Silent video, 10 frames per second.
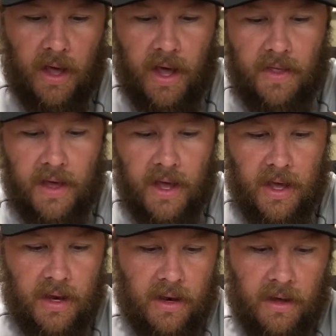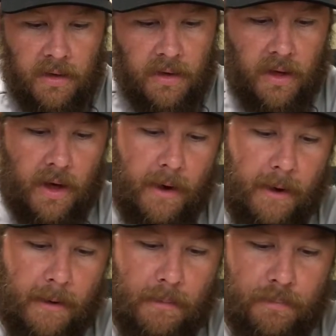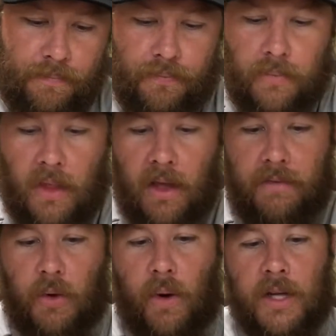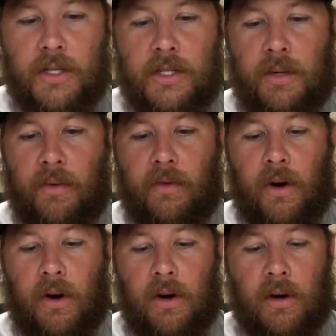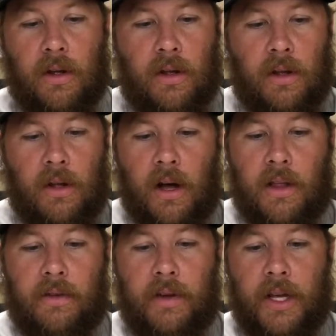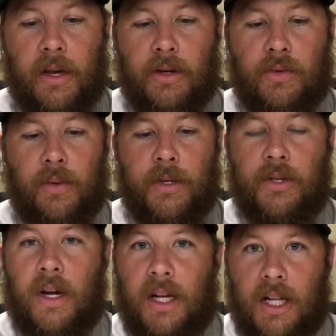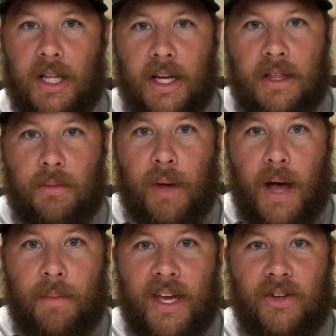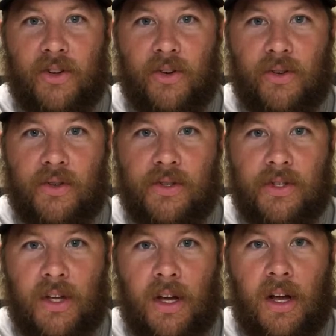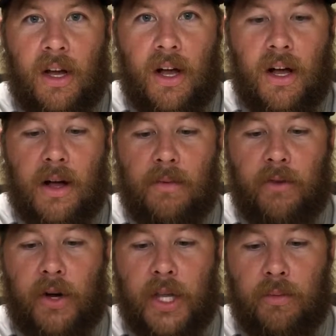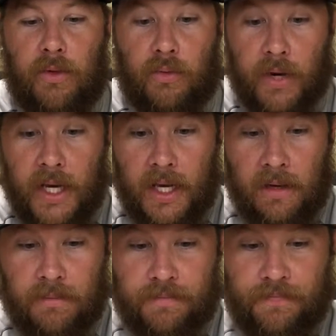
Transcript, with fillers: And then if you're watching some of our other videos, we've been trying to collect the Batman Turtles volume 3.